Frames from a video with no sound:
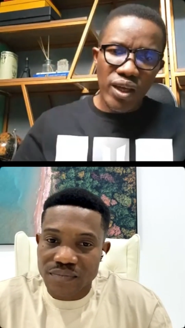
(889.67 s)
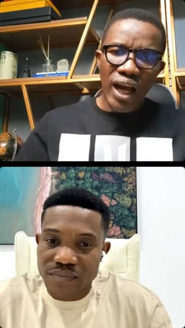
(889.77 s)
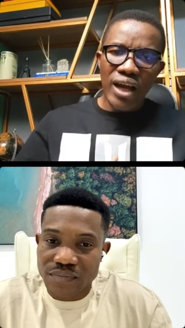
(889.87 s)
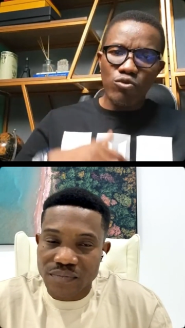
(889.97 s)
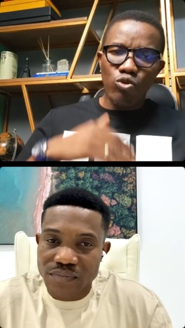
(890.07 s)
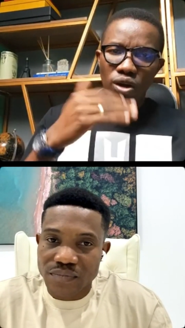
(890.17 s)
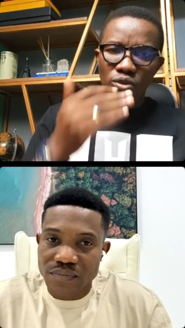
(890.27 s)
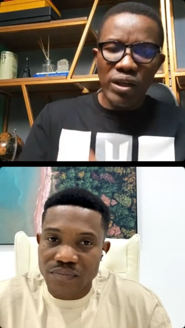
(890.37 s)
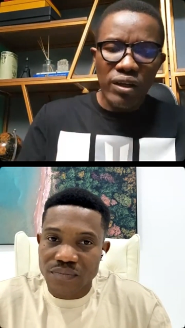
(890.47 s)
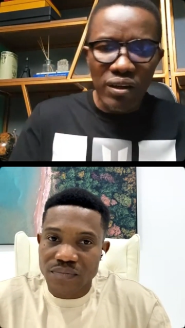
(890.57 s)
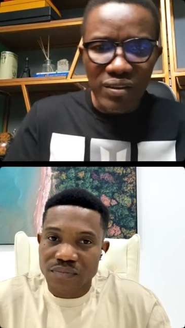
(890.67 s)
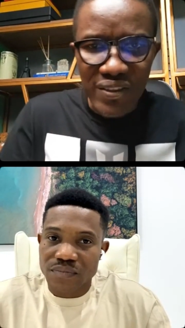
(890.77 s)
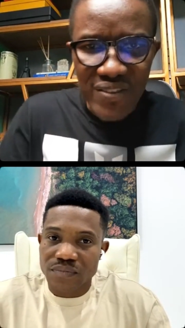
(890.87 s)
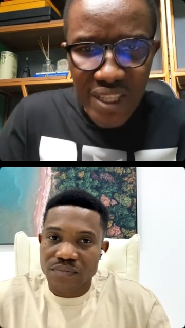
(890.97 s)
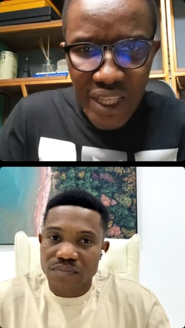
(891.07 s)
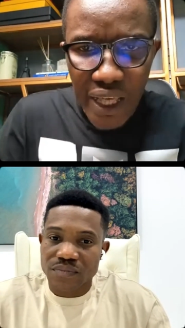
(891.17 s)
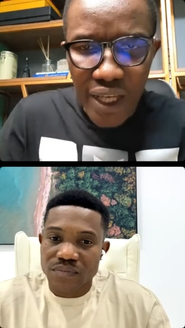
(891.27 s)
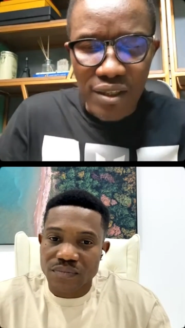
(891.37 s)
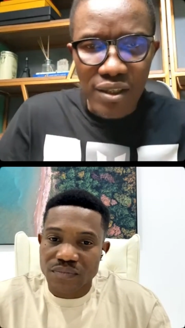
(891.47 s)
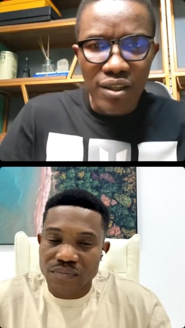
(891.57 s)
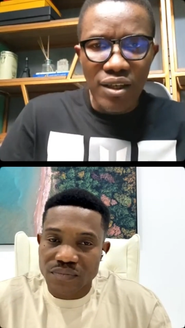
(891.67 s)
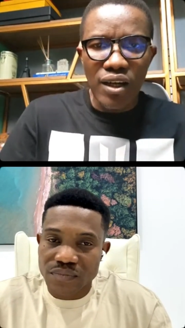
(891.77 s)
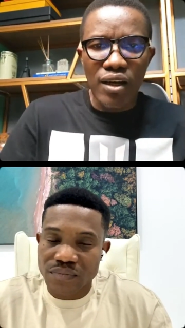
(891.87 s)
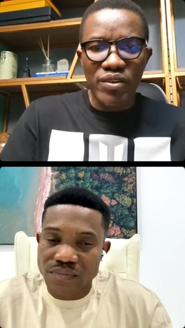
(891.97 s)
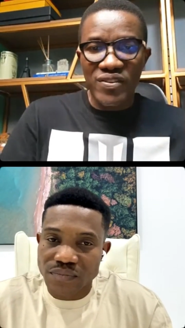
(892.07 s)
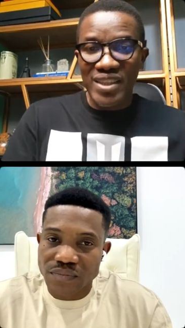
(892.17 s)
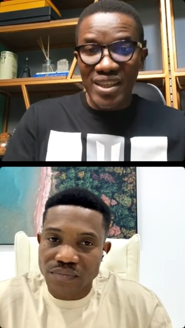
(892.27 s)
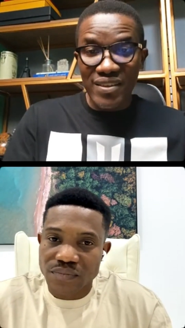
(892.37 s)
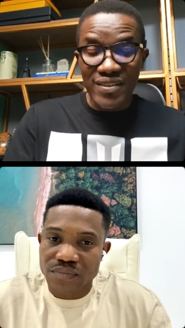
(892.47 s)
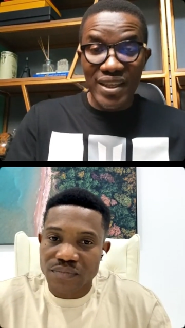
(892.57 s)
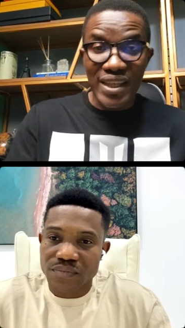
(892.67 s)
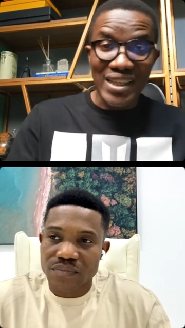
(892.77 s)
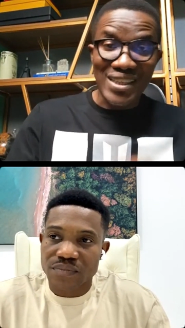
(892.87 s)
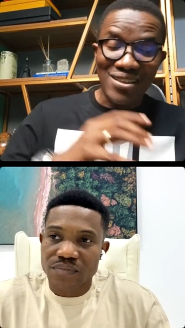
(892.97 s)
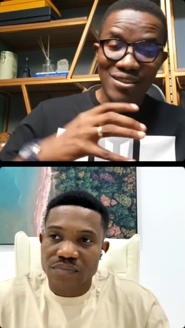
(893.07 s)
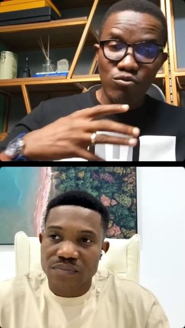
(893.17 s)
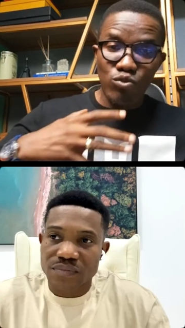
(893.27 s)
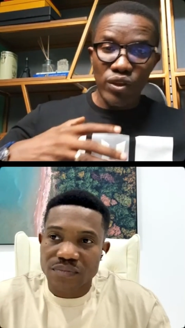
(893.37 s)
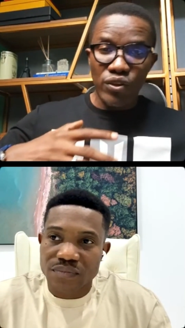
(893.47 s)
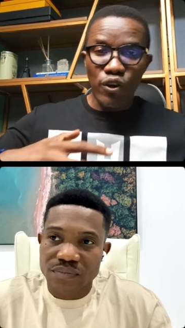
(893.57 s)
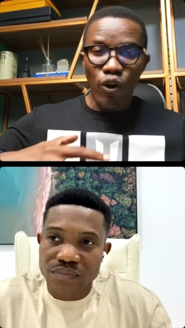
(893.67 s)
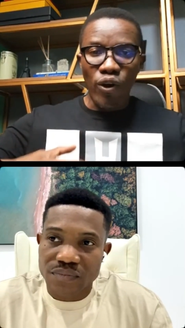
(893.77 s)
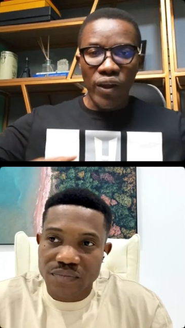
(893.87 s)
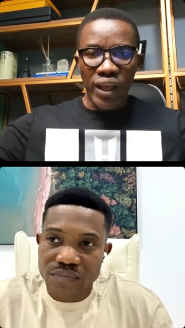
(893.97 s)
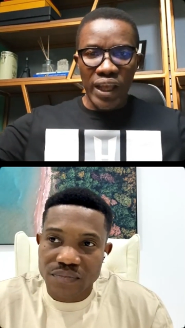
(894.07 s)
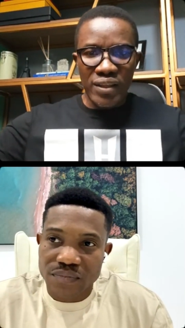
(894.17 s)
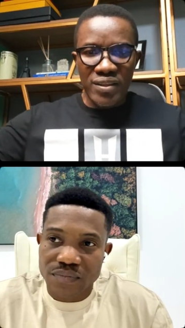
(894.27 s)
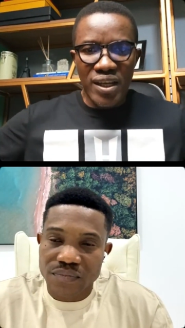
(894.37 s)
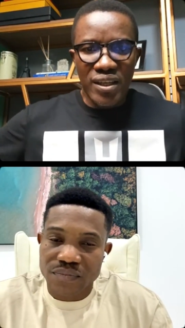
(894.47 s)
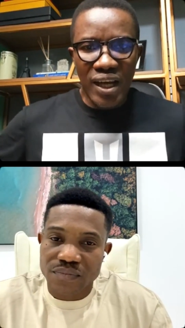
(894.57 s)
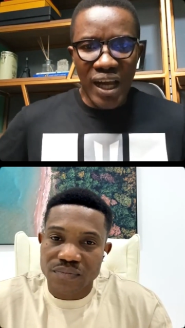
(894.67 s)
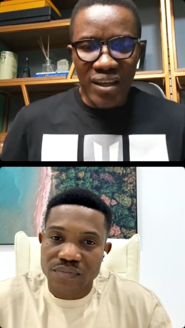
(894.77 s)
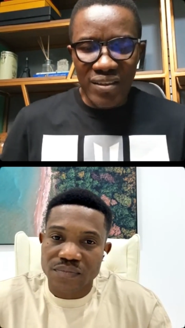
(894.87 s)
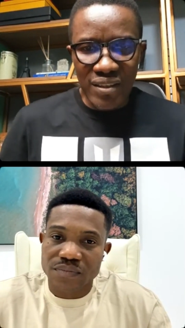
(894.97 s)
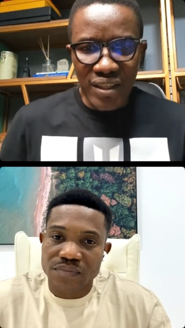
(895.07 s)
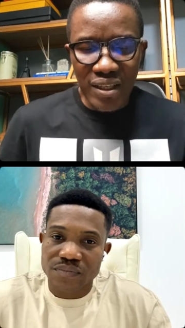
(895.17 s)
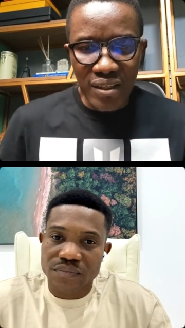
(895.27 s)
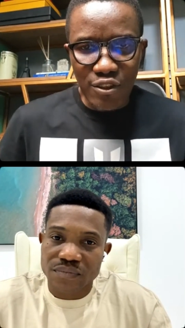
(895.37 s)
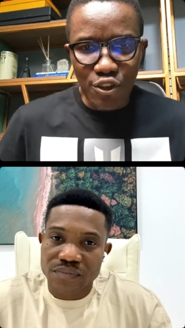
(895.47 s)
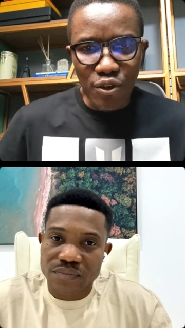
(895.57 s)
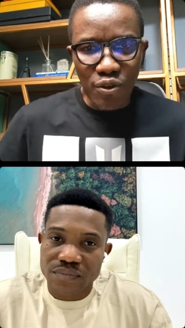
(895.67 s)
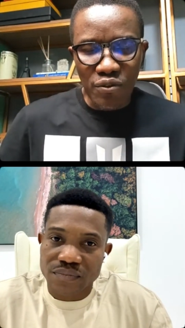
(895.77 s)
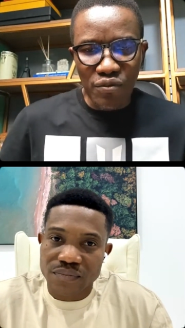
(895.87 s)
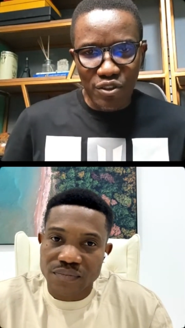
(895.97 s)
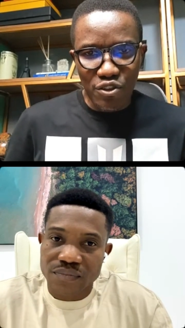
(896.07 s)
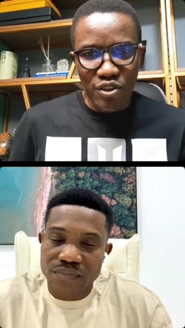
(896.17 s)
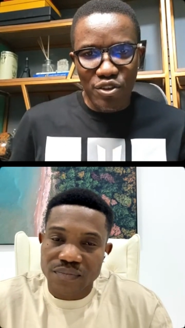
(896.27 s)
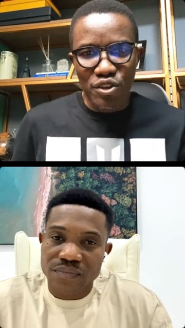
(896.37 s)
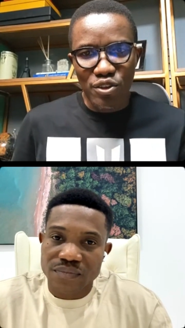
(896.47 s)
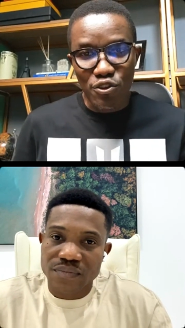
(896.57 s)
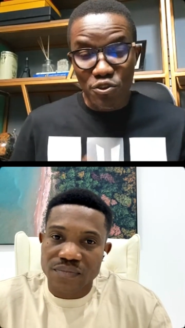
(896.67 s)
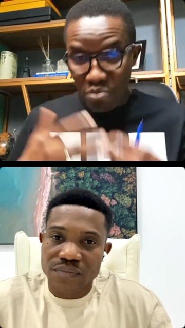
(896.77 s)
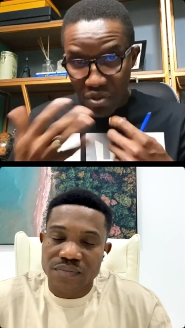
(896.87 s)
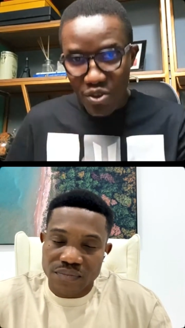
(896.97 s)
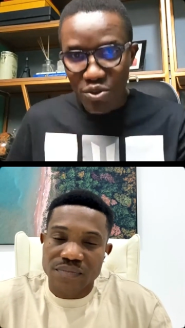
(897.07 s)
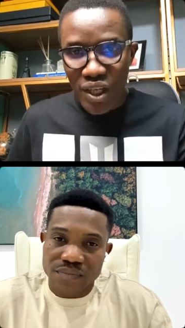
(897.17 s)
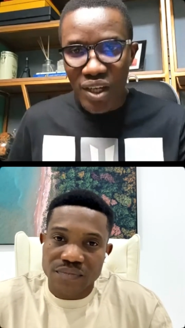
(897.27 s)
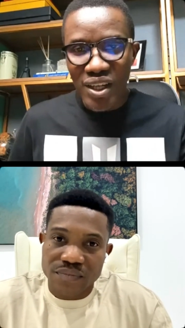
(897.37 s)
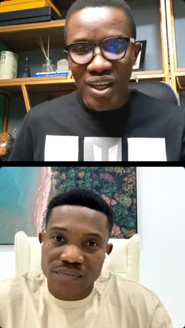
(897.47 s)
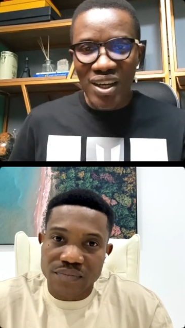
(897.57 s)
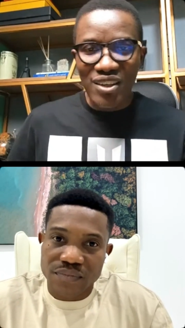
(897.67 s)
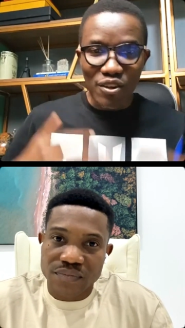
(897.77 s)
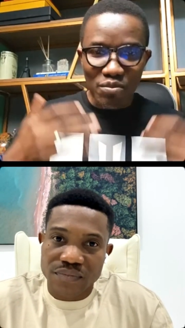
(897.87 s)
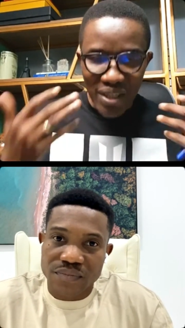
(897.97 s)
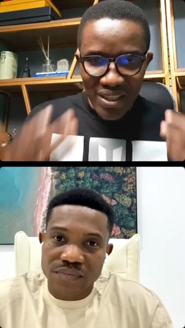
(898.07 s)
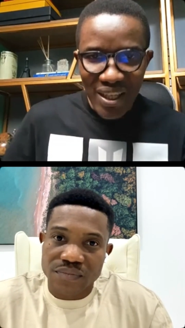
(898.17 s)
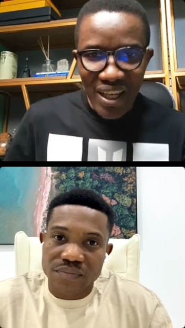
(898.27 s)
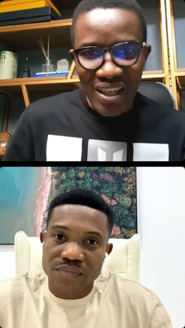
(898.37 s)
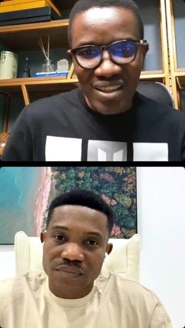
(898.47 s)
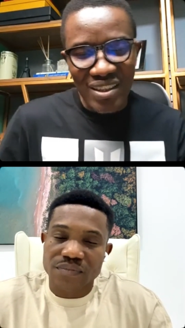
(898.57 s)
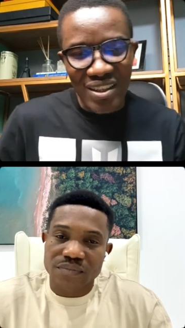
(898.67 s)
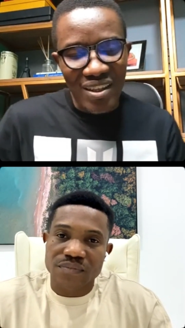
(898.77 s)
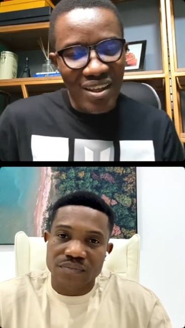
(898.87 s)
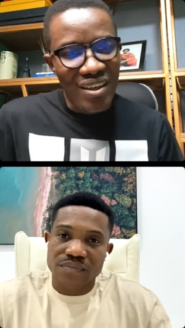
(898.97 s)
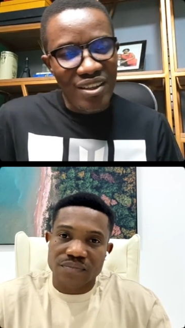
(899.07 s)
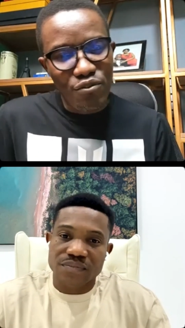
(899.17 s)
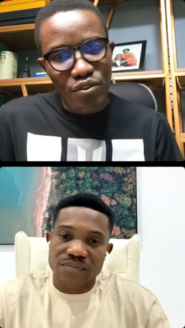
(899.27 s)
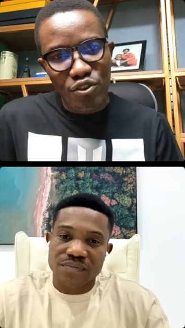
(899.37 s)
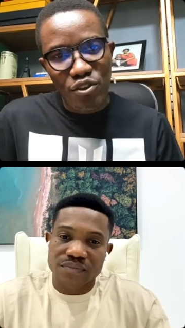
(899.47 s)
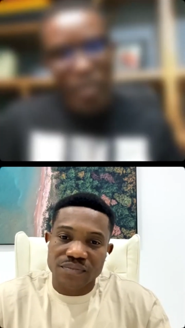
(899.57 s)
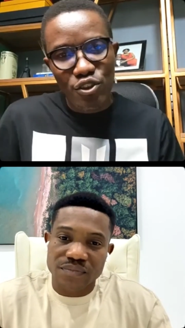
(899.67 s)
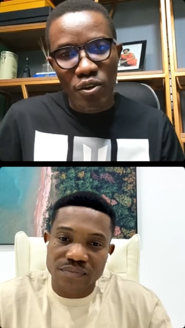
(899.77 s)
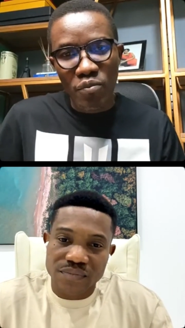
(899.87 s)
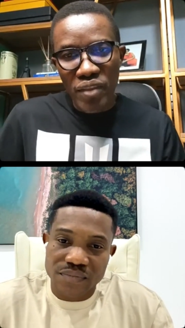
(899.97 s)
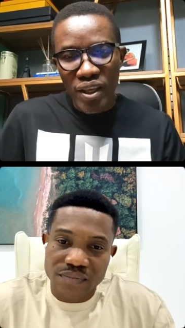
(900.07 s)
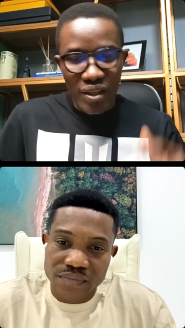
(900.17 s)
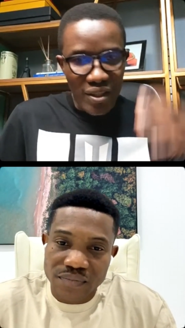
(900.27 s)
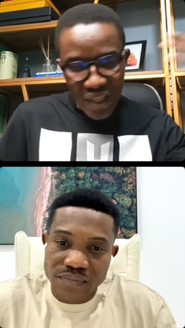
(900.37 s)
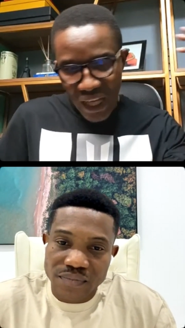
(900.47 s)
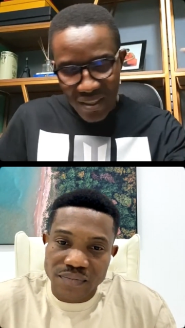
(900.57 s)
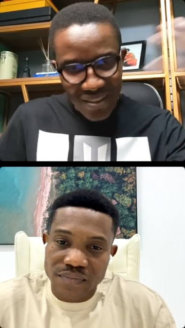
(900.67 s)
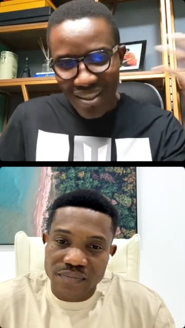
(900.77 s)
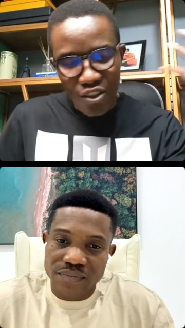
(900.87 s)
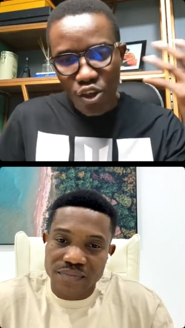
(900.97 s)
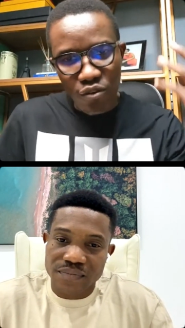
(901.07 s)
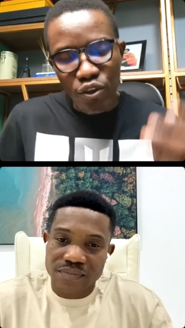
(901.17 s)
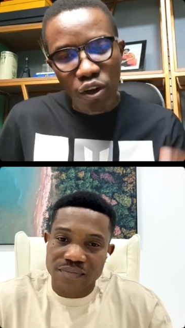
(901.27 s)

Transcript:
Speaker 1: and work with God this year, mm. uh, Pastor Jerry is saying your internal, uh, you know, infrastructure, your spiritual and your mental uh, uh, infrastructure, and the architecture of